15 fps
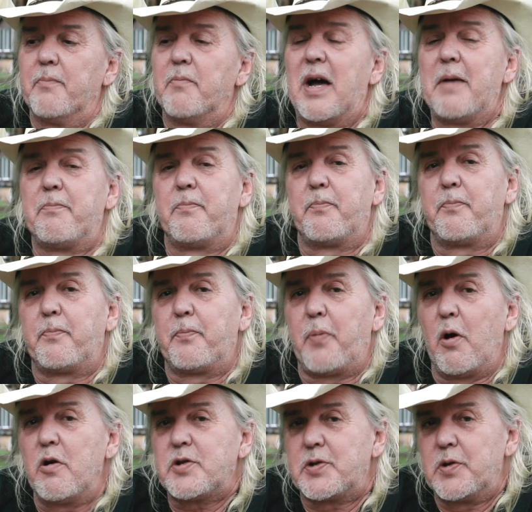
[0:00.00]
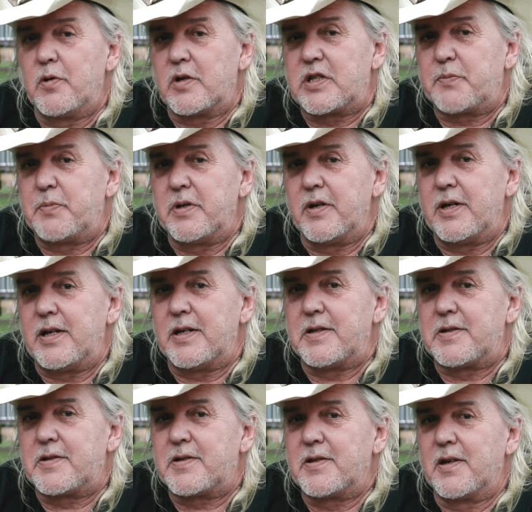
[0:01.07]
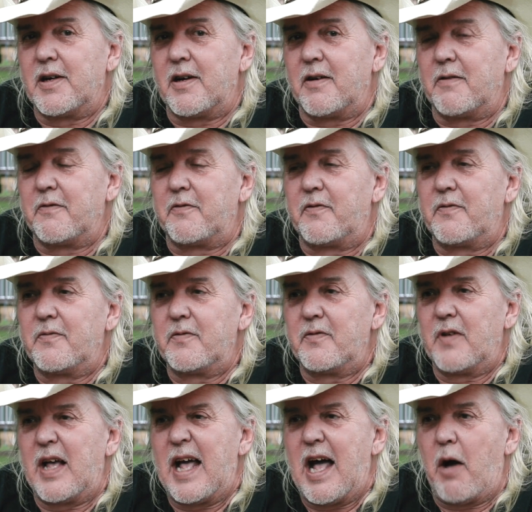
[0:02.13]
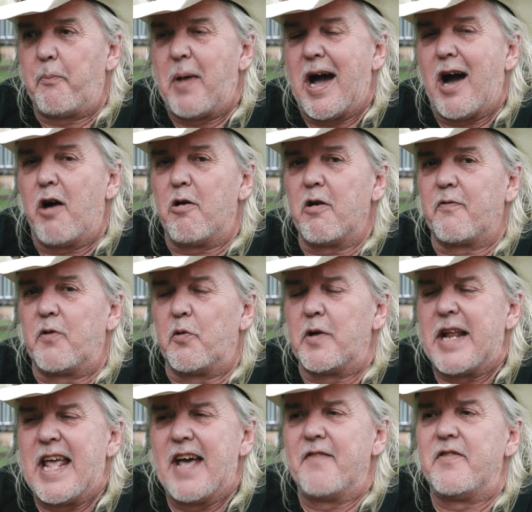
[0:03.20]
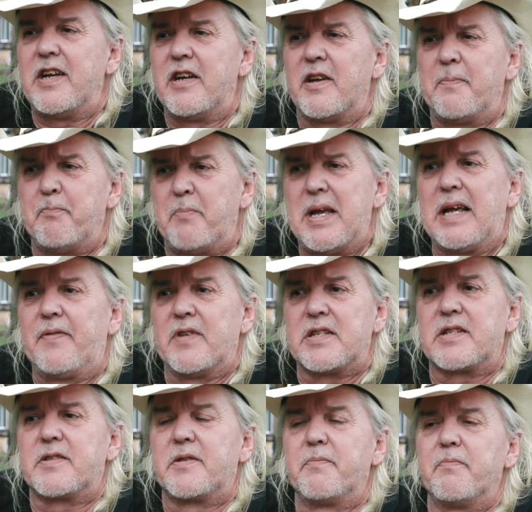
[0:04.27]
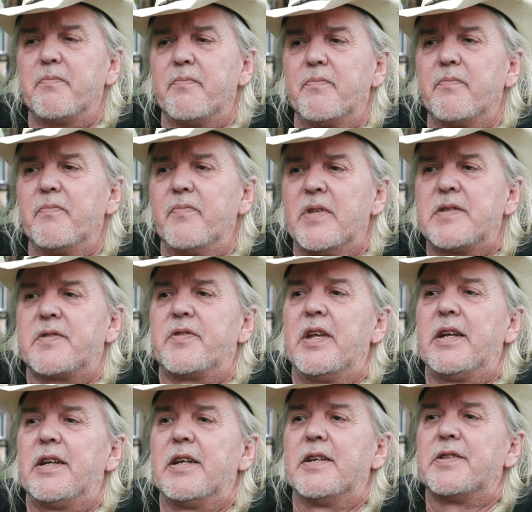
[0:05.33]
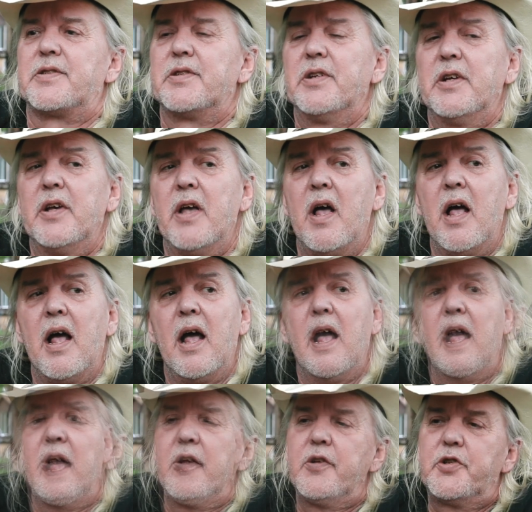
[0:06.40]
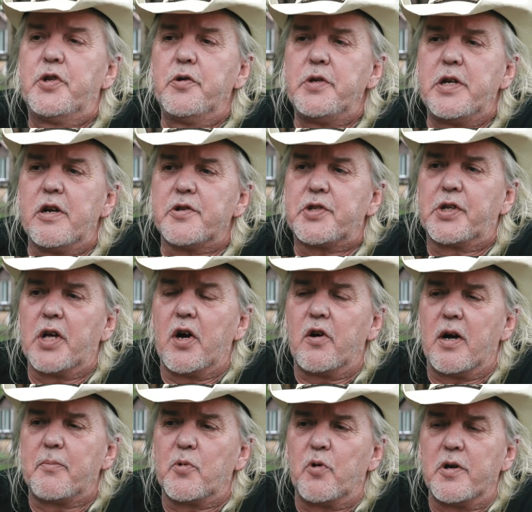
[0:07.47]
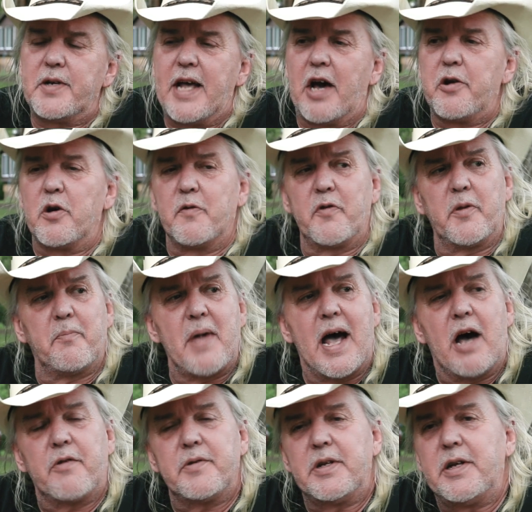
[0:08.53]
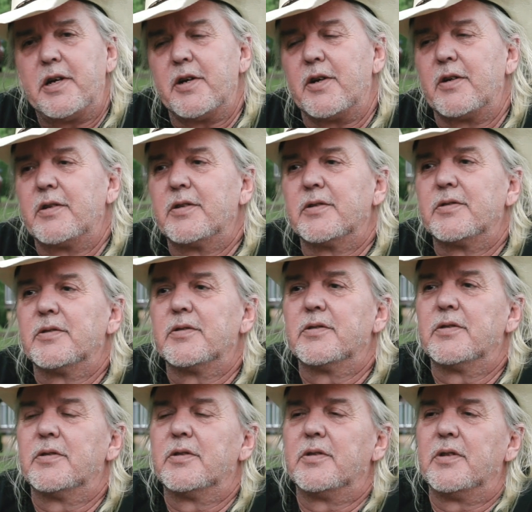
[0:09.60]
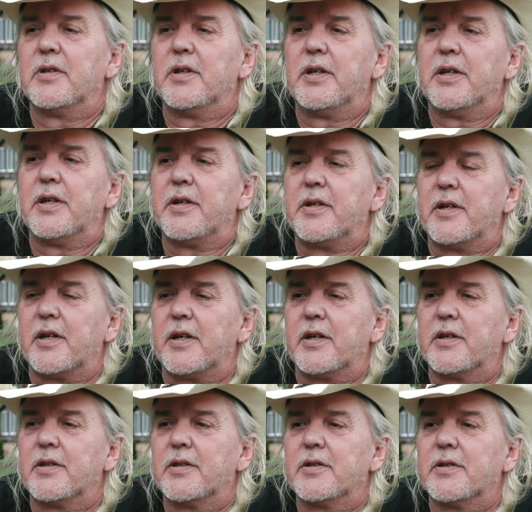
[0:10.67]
my personal experience of how powerful and heavy and big this this thing is. Two years ago, I'm going down over the mountain here, and uh,